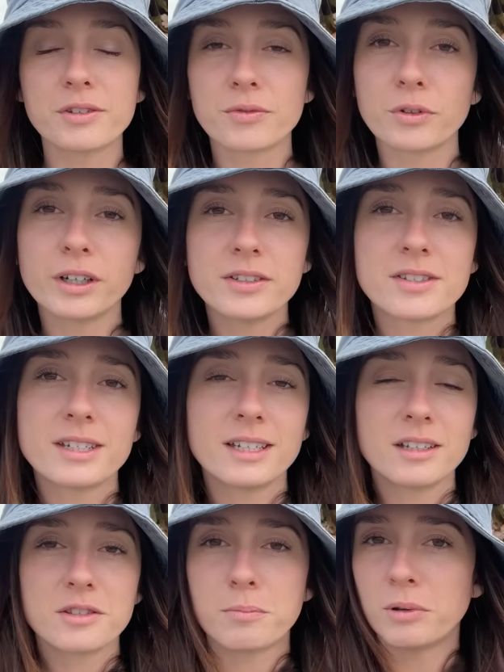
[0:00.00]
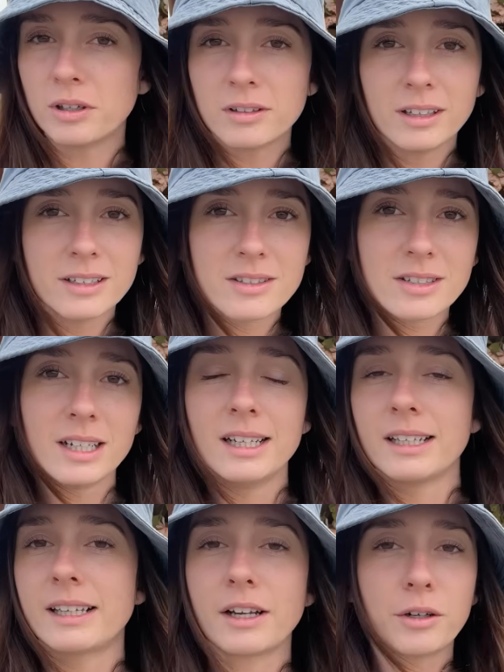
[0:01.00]
free seeds, booklets.
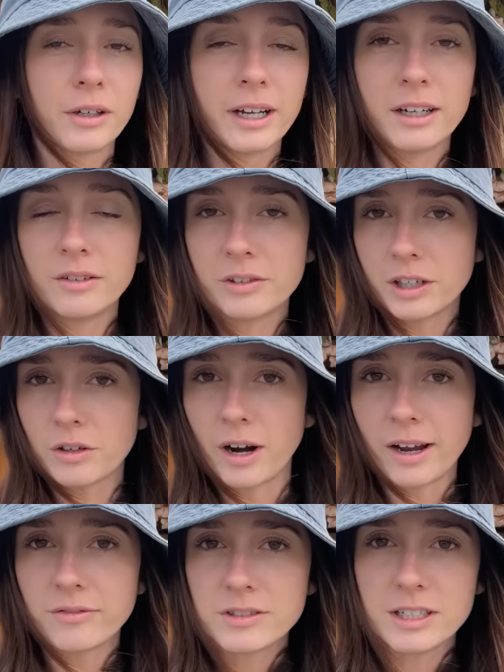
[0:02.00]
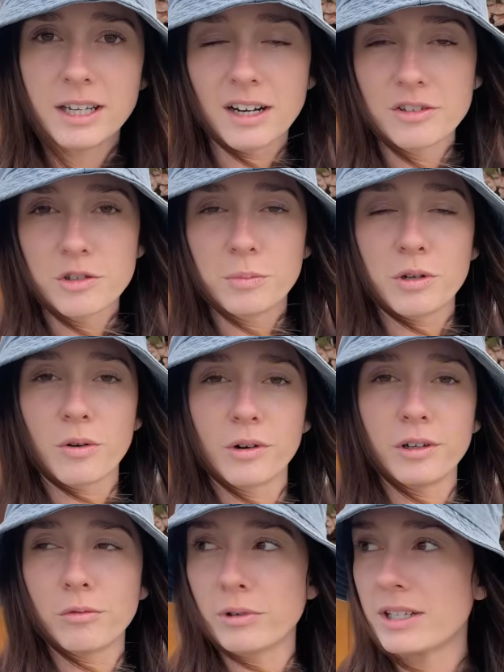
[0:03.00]
Get creative, get crafty, get
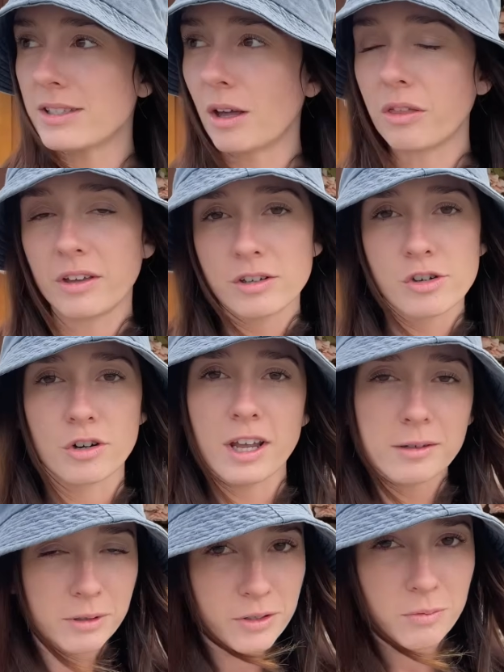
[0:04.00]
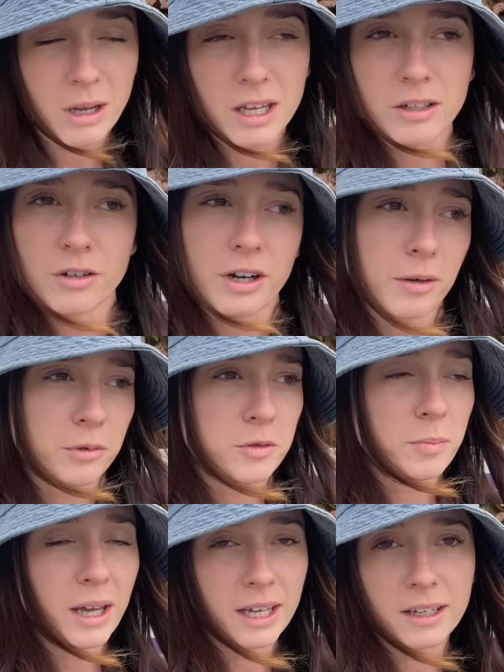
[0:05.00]
entrepreneurial, resell things your neighbors make, your neighbors
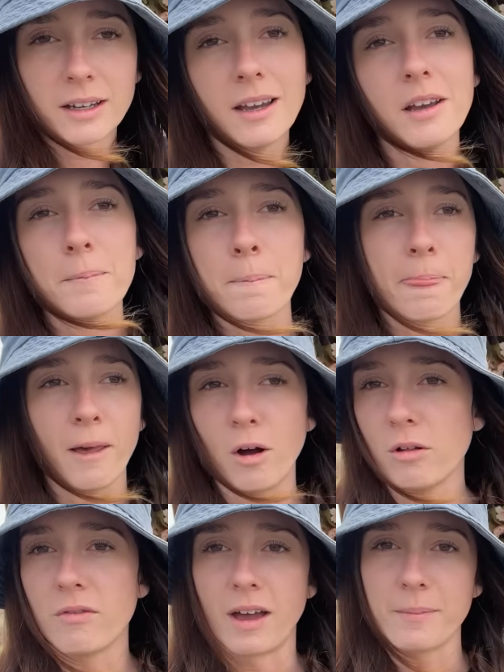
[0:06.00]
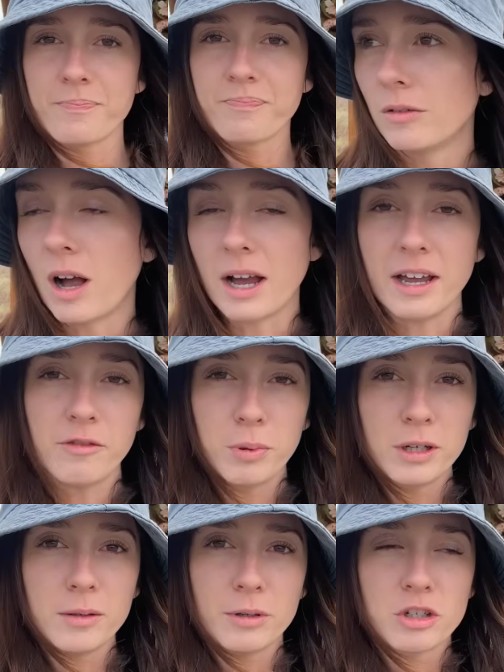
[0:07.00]
bake, all of that. I have
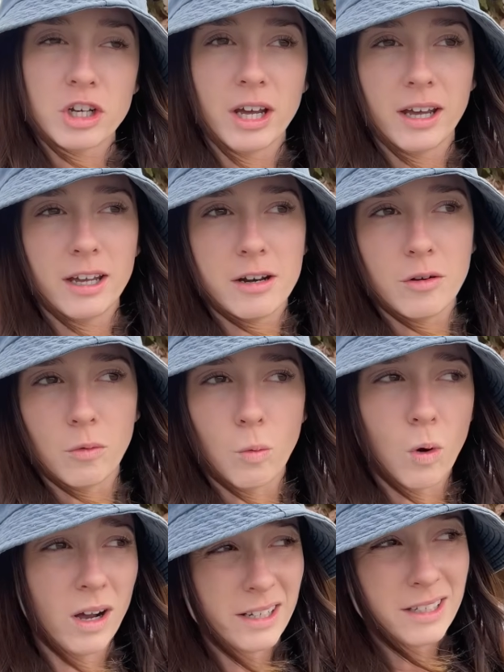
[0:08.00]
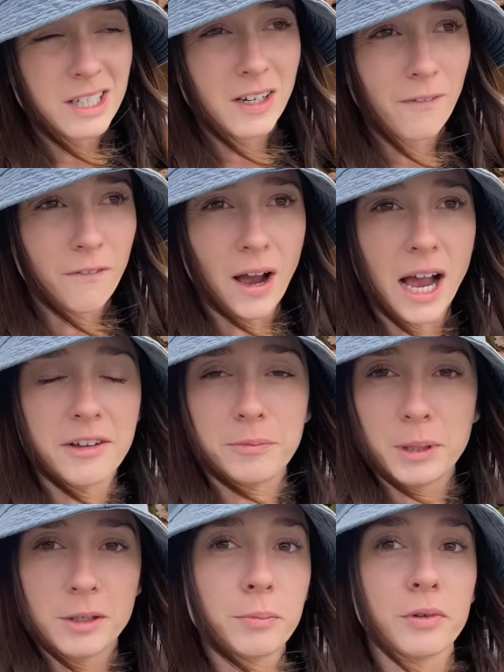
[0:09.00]
pretty much had 1 to 5
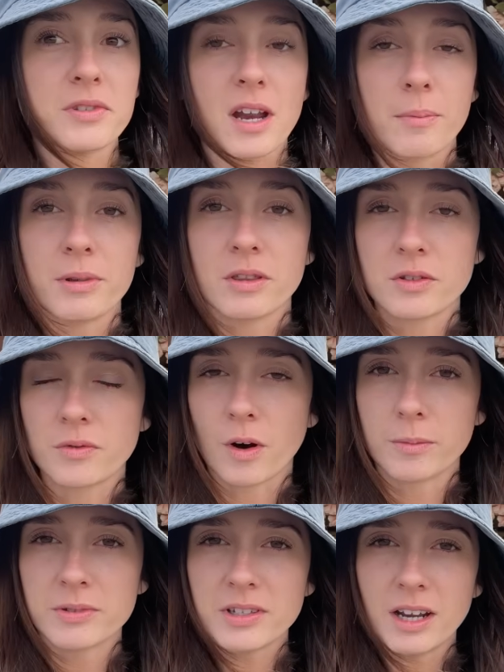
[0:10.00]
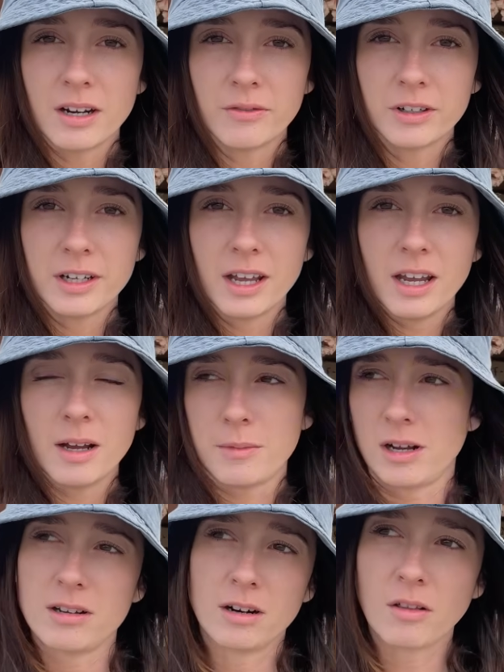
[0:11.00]
people stop at this farm stand every day. I'm
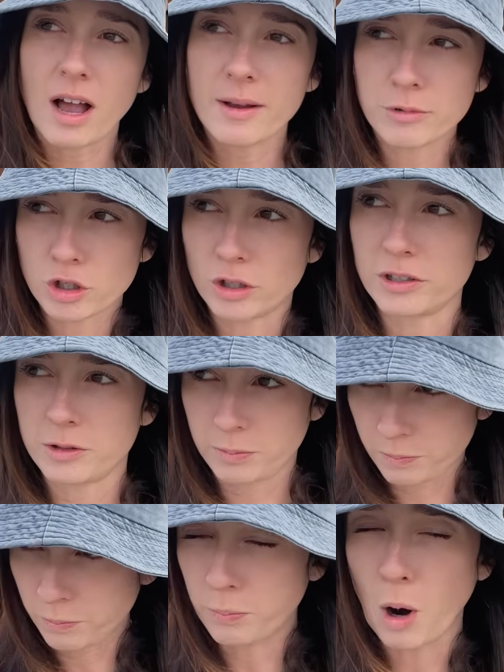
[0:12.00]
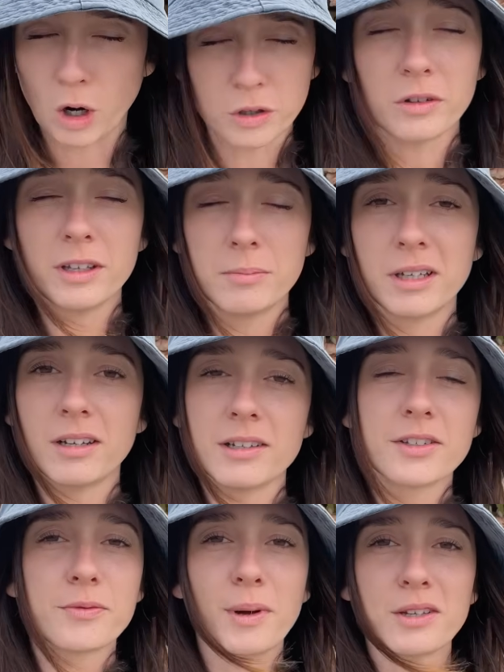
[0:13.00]
not going to lie, I'm sure it's partly because
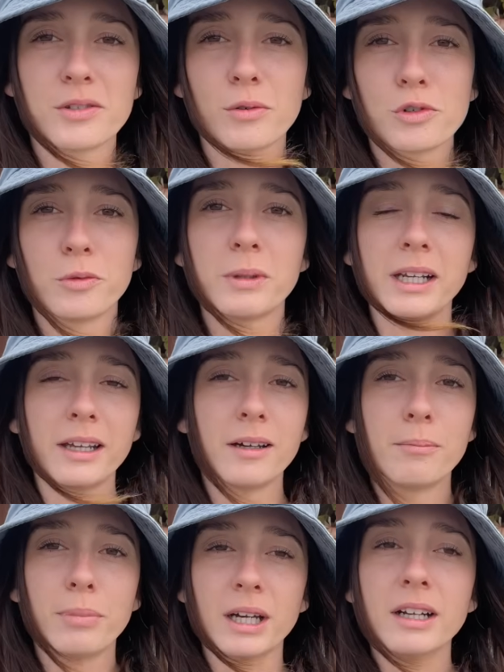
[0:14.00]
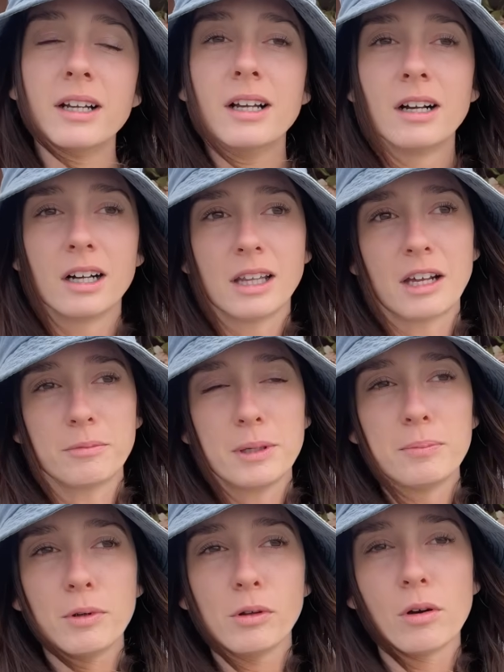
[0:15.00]
of my social media, but a lot of
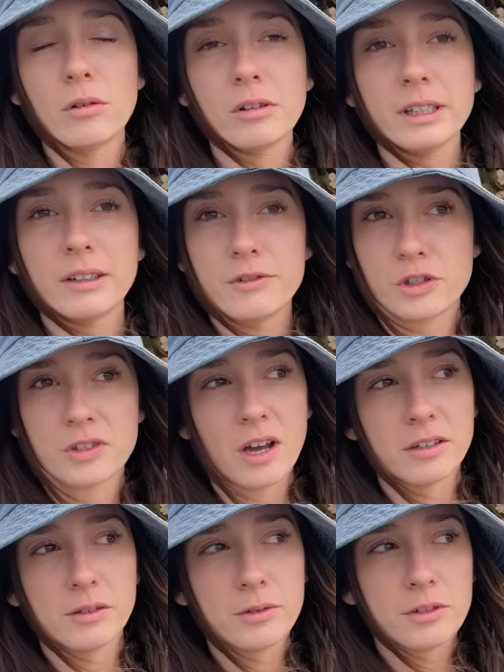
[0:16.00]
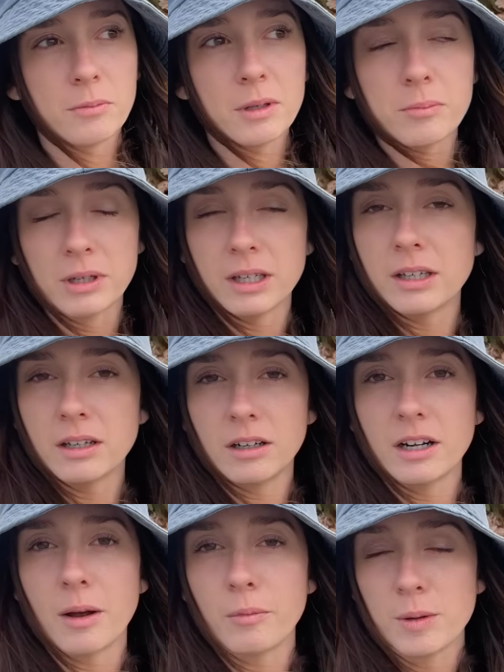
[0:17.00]
people locally have just gotten used to me being here,
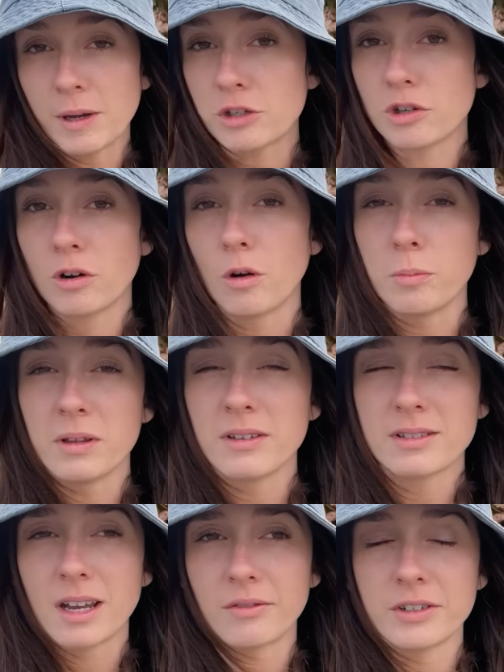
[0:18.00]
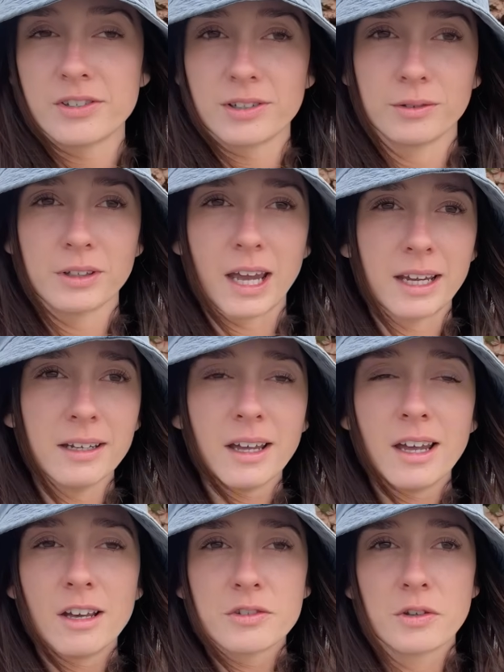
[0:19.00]
and we make sure to open this every single day
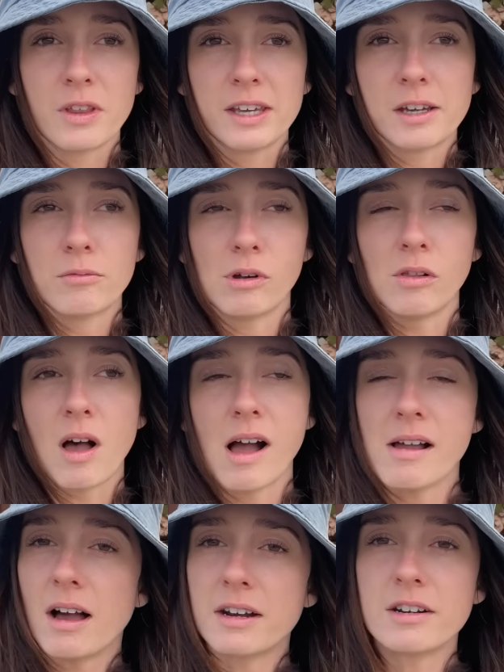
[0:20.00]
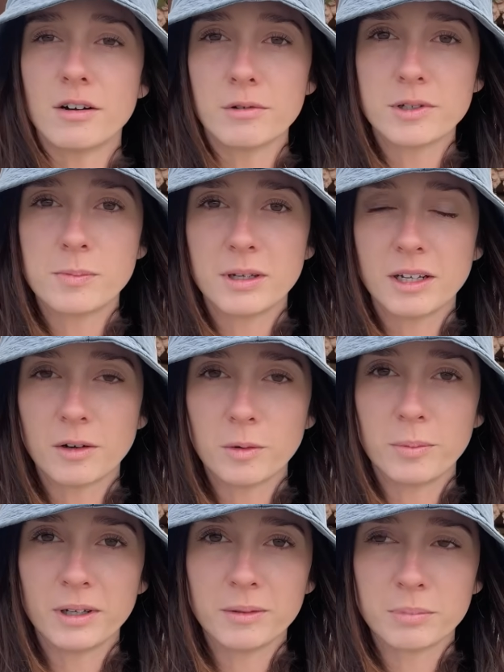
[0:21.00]
so they can rely on it always being
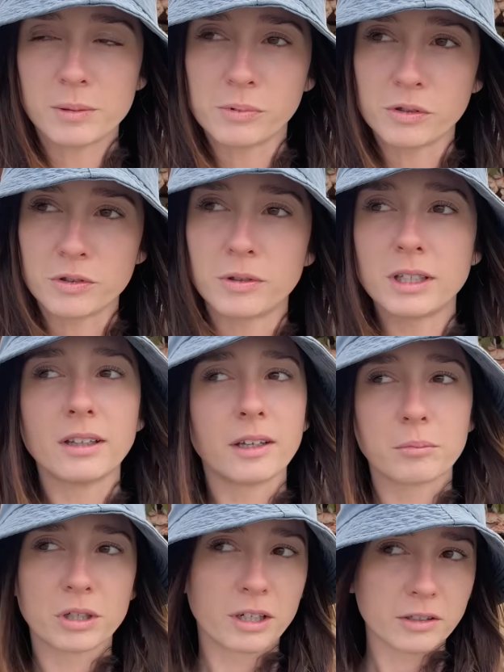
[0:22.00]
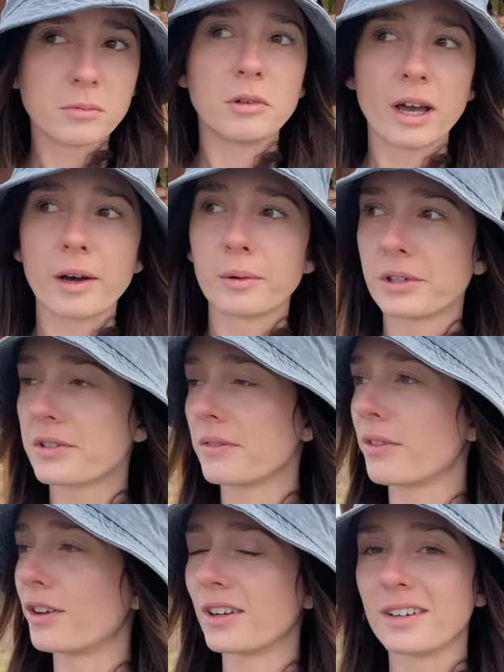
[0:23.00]
open. People do need like predictable hours if
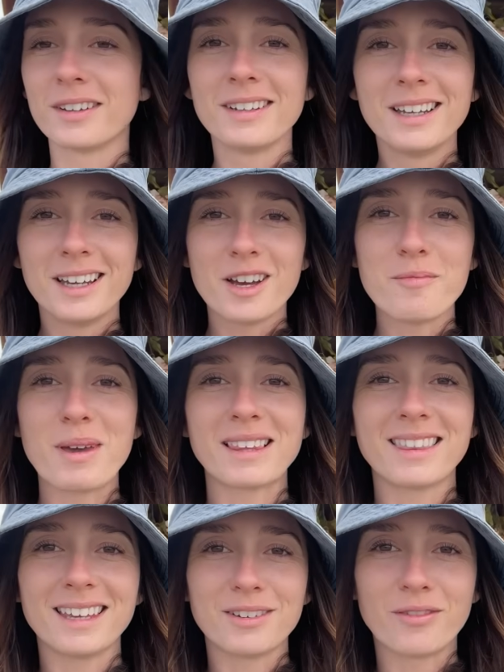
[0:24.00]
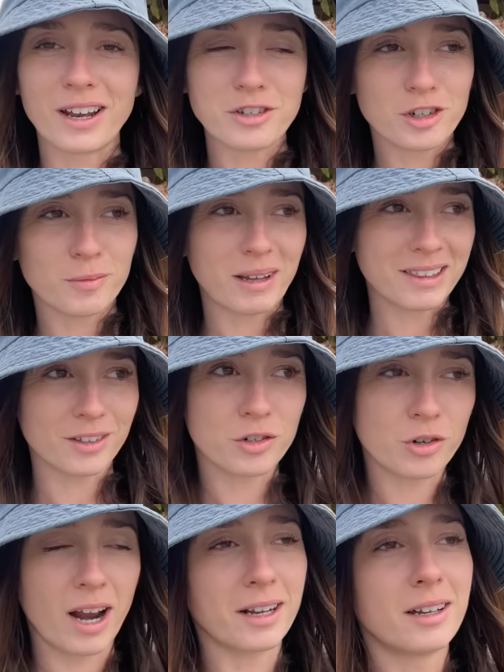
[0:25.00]
they're gonna make the adventure, make the
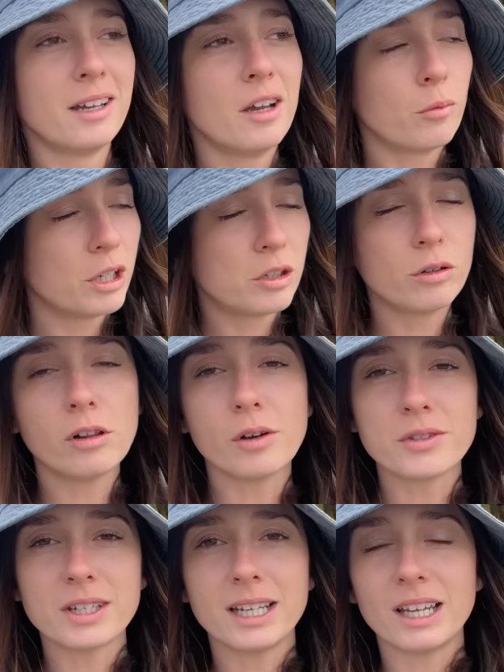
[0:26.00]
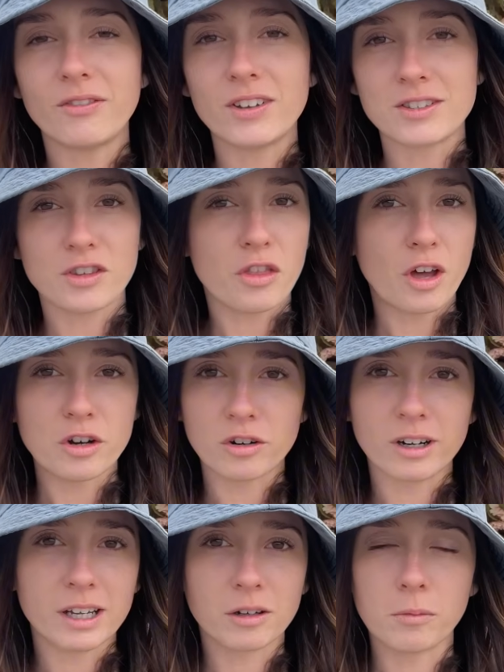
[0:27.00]
trek. We do close it if it's
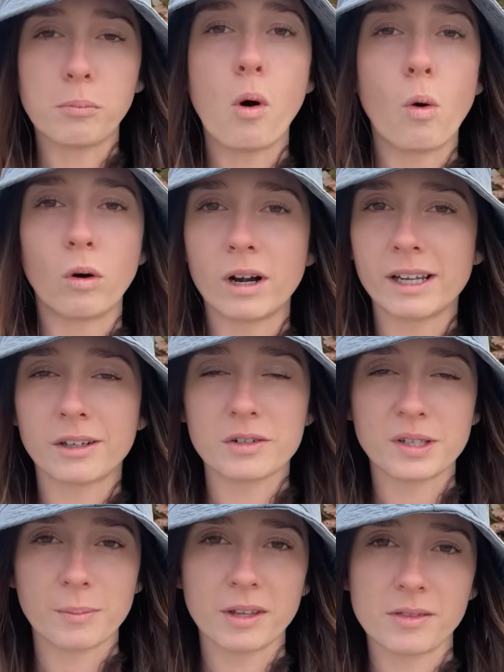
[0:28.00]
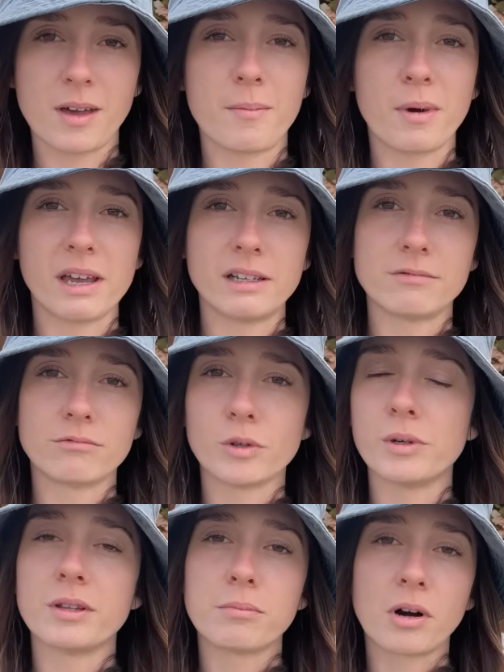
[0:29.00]
thundering or pouring or something that might
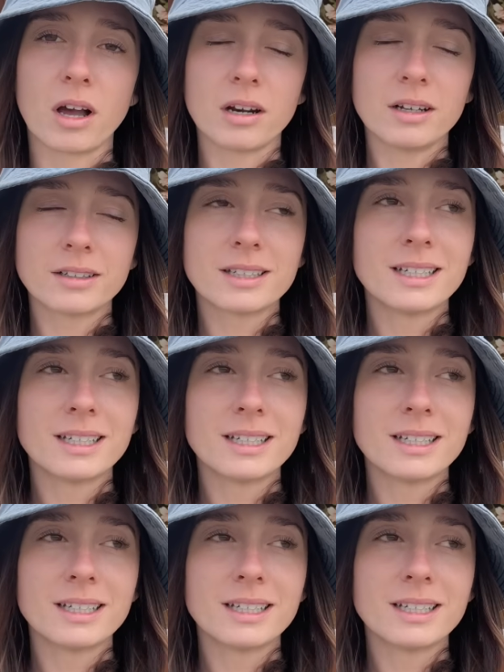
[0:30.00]
ruin the product.